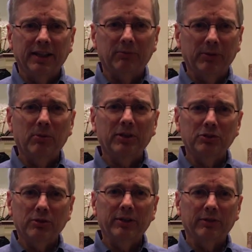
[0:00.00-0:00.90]
and we want to
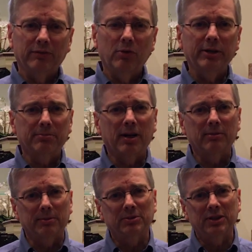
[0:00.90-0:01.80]
try to avoid
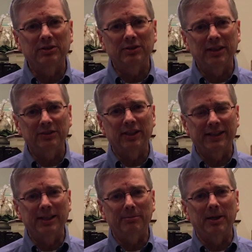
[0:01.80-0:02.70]
problems as, as they
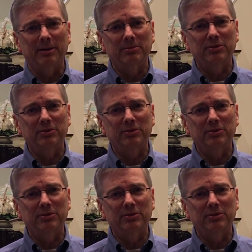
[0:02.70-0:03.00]
come up.